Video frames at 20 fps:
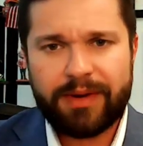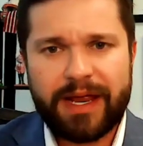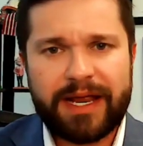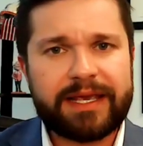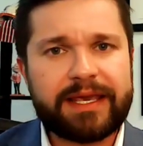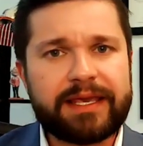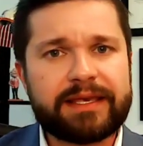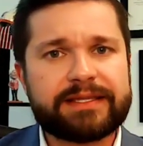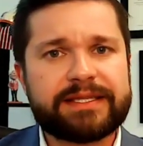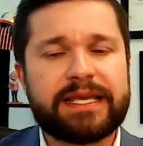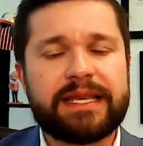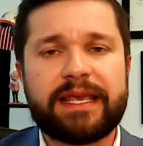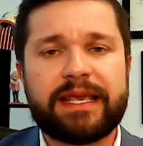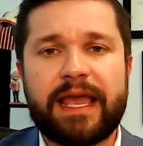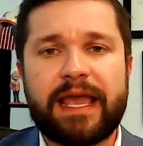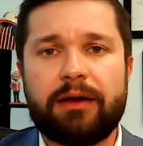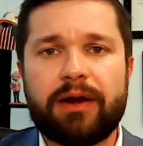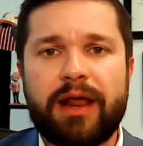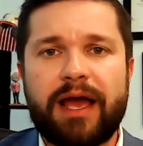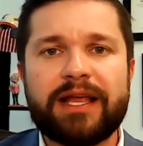I'm not against
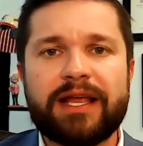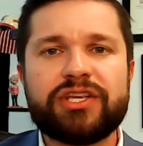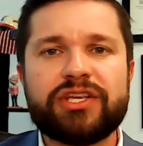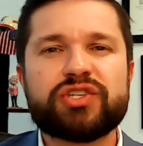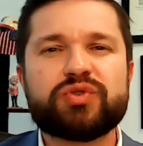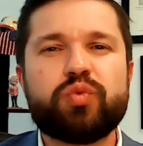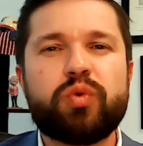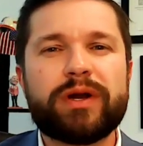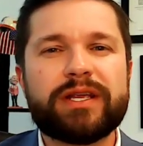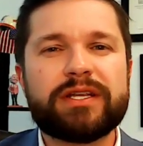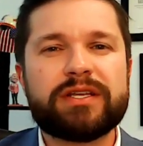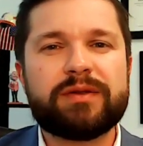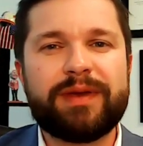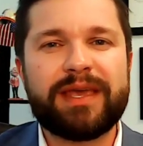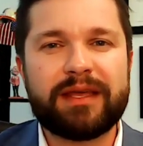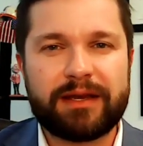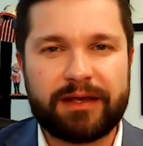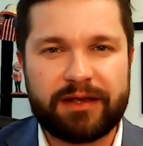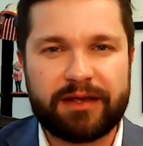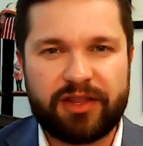eating out. I just want it to
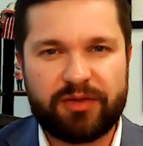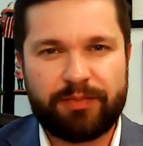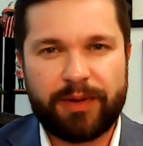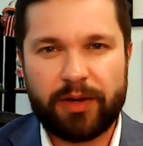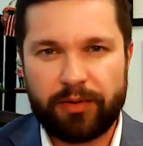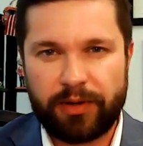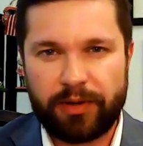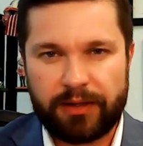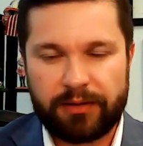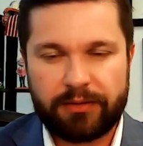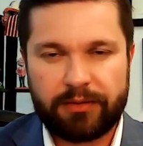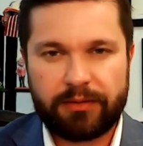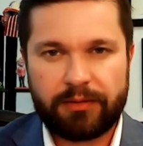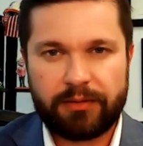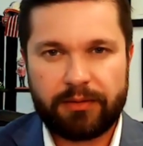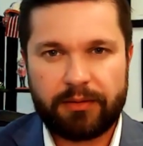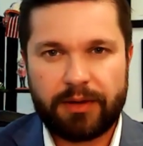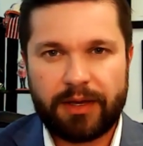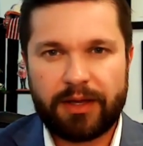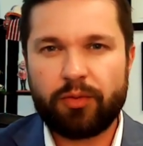be an
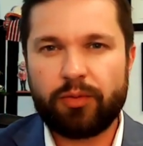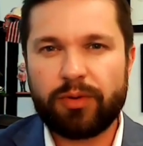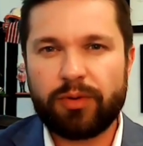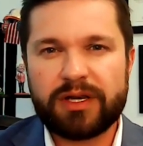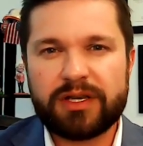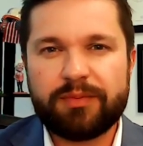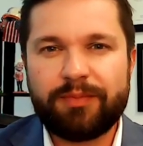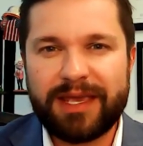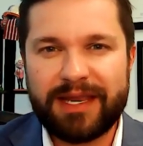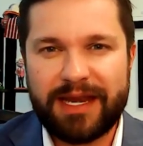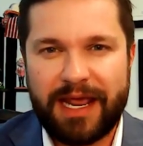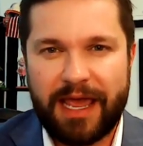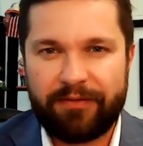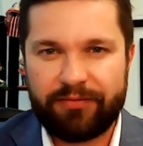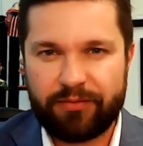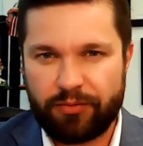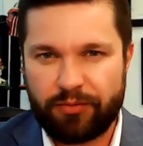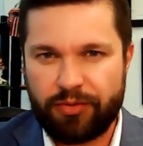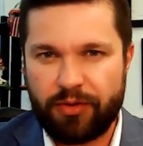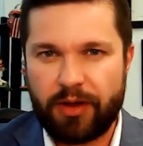experience. I don't want it to be an
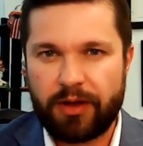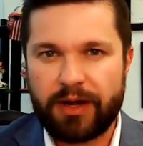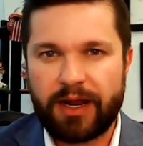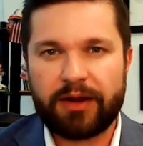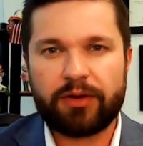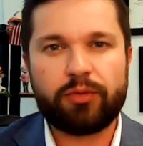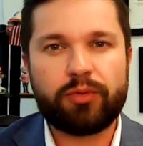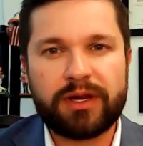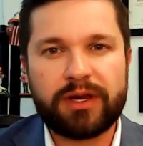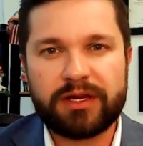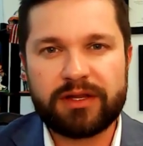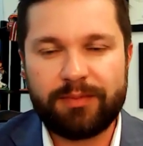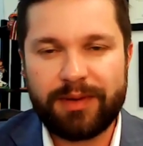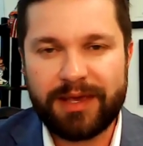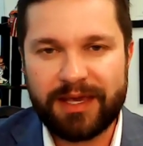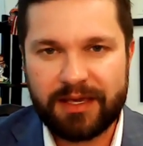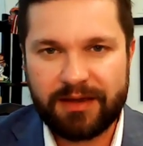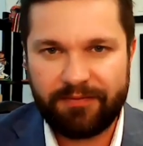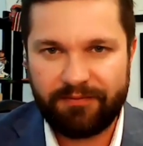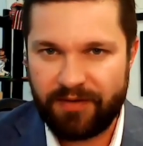afterthought. I don't want it to
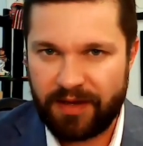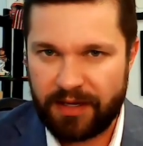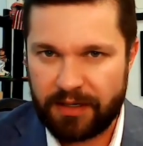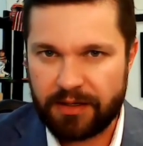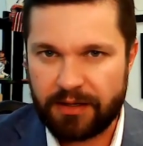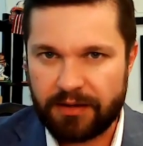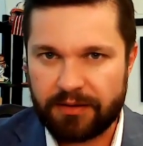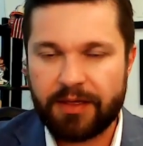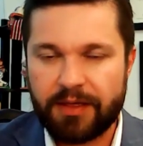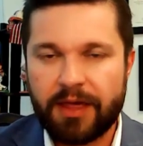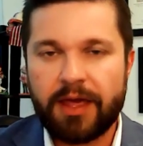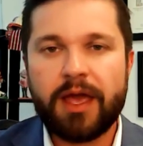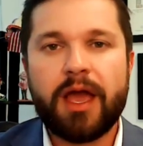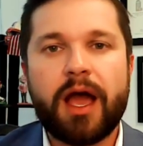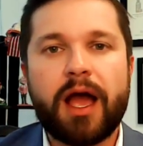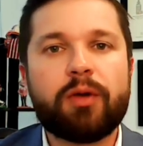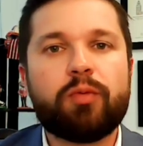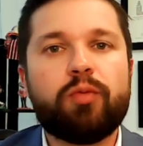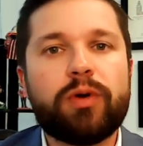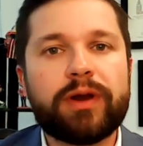be a convenience.
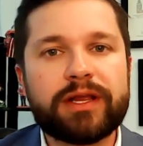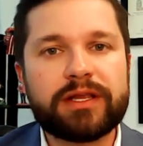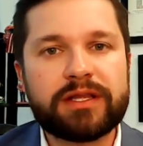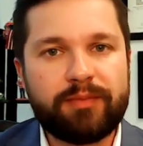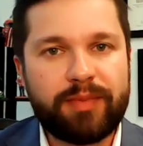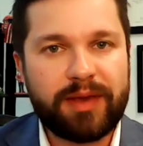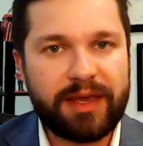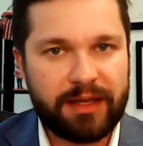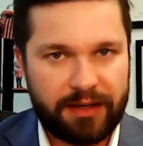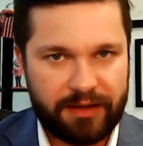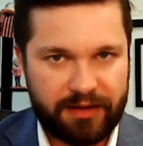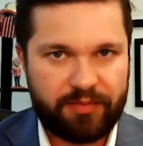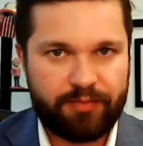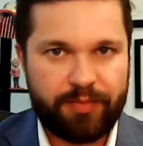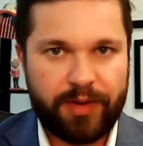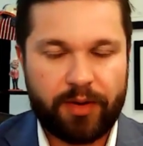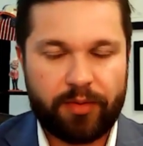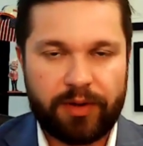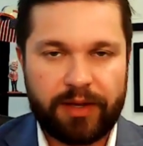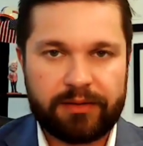I want it to be an
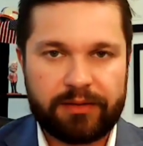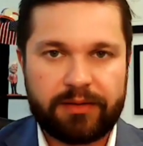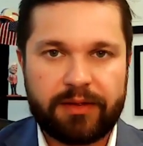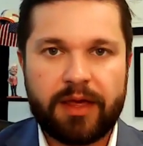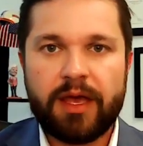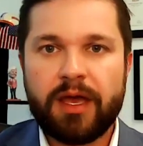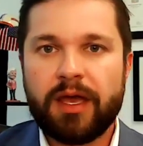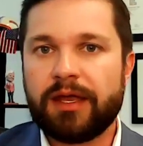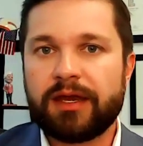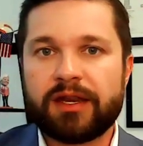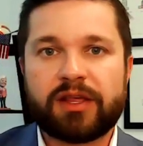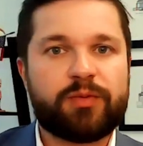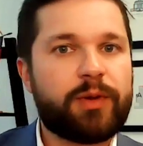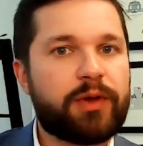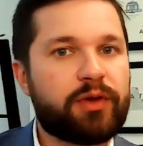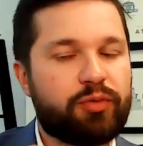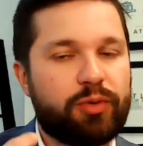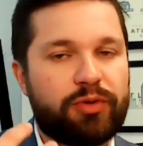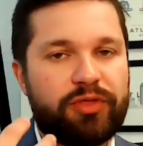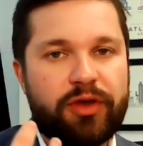experience
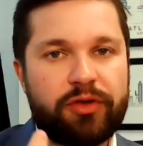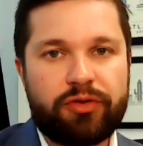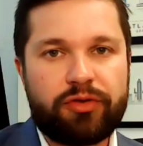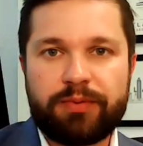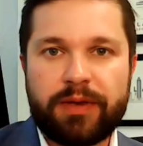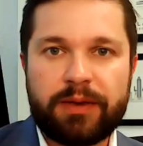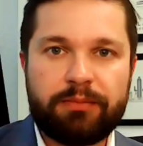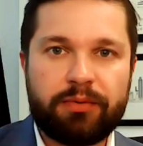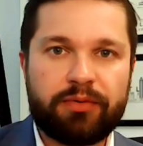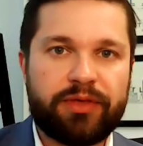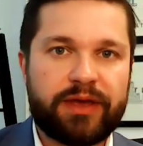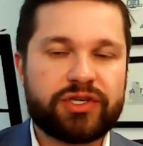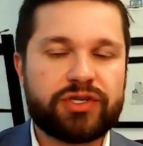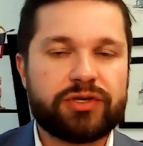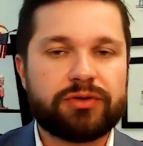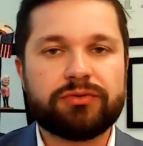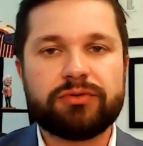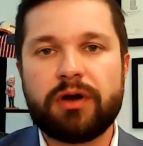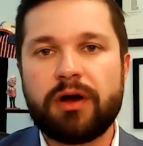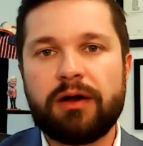with other people
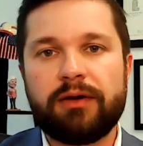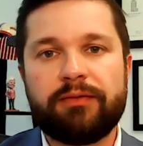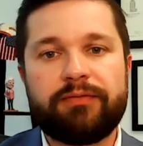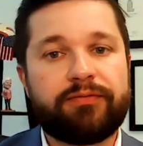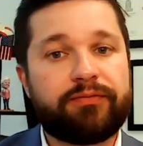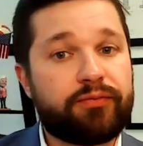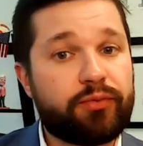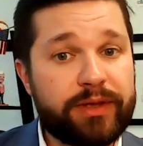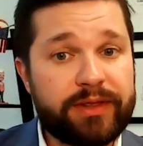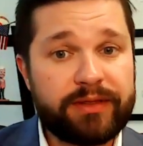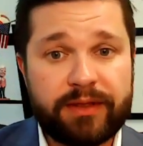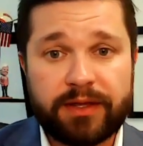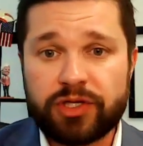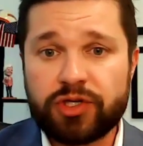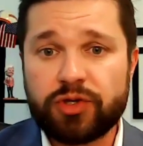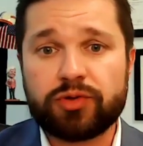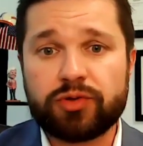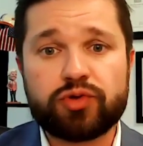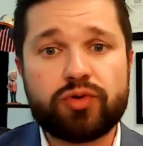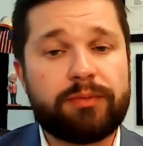that you love, friends
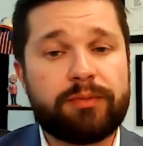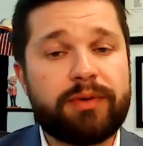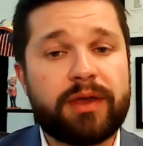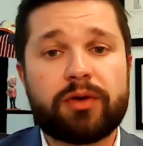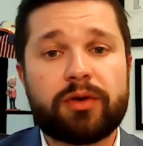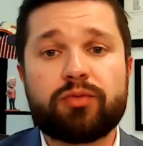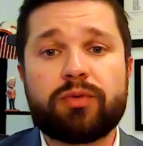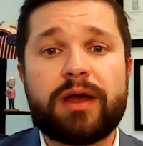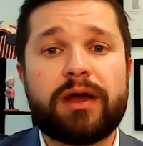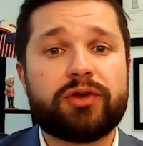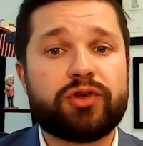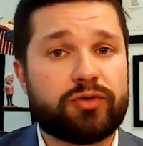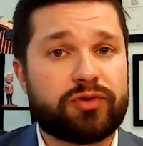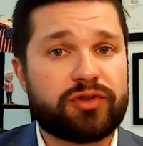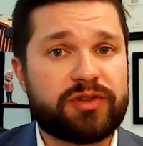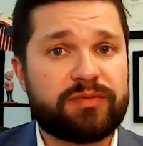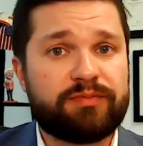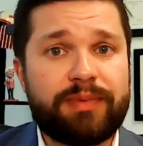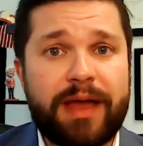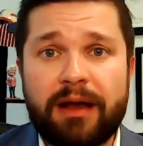that you enjoy being around, your
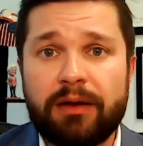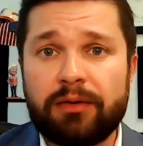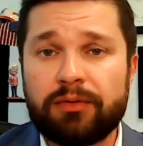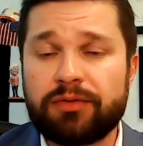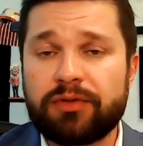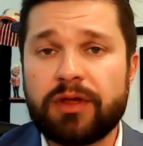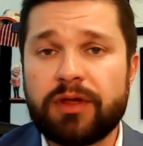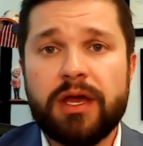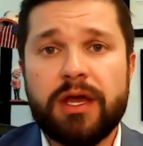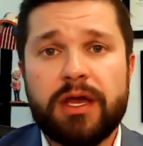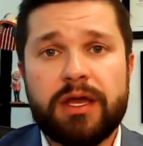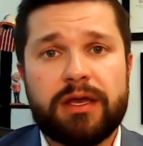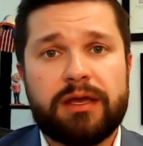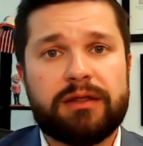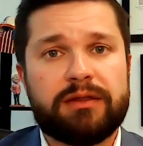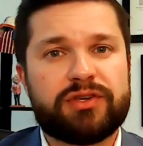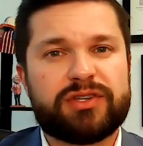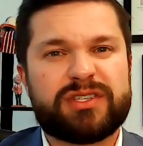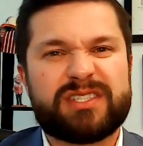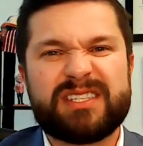spouse,
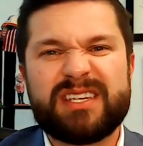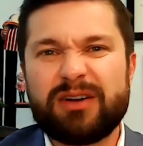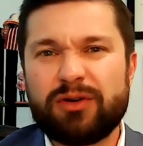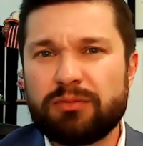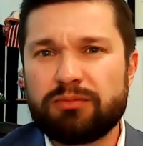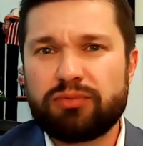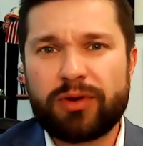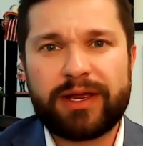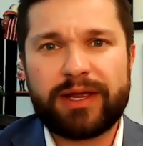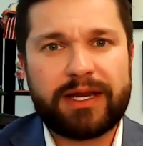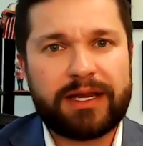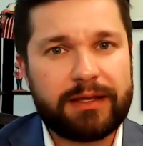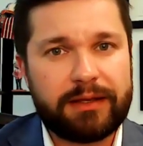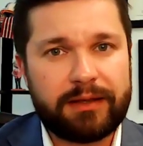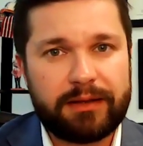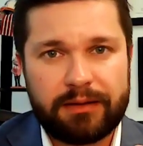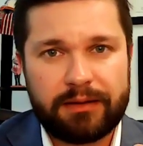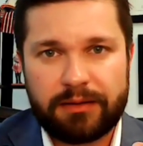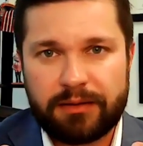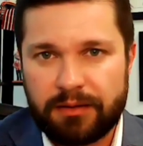and just
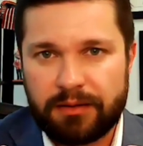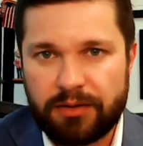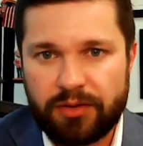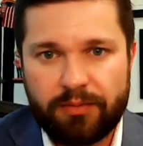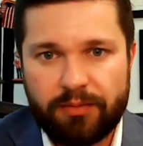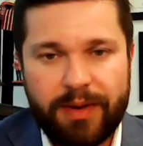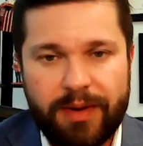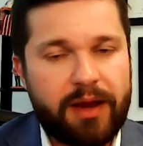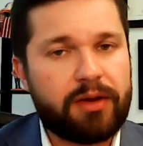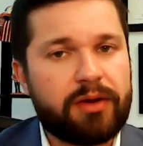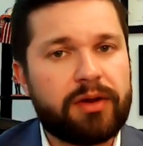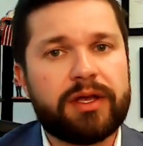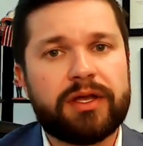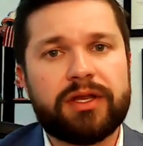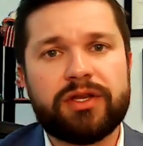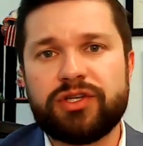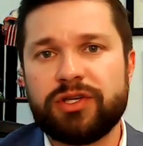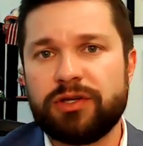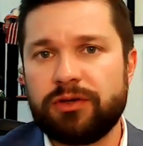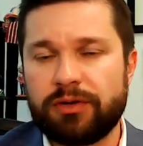celebrating your
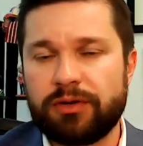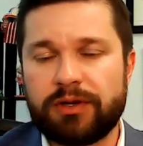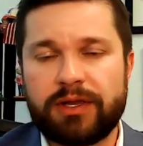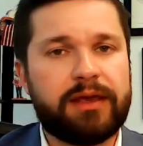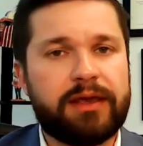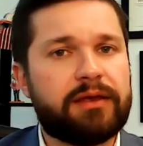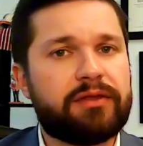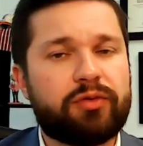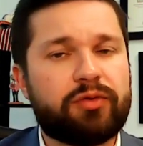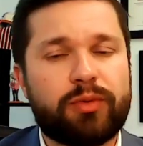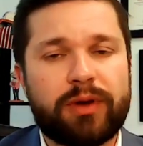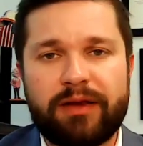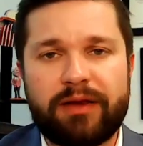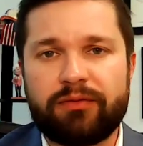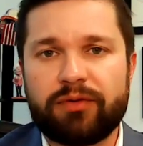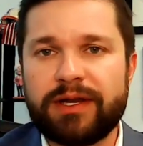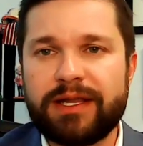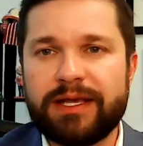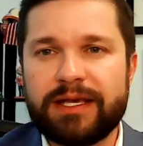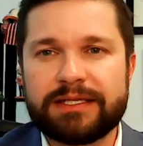marriage and your kids, or
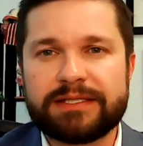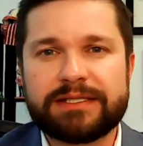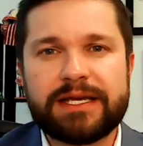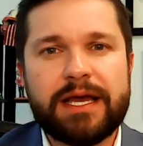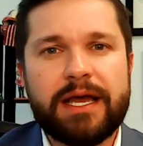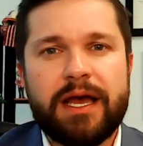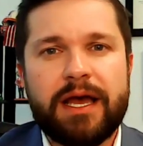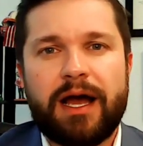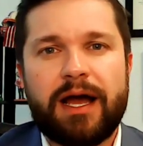whatever it is.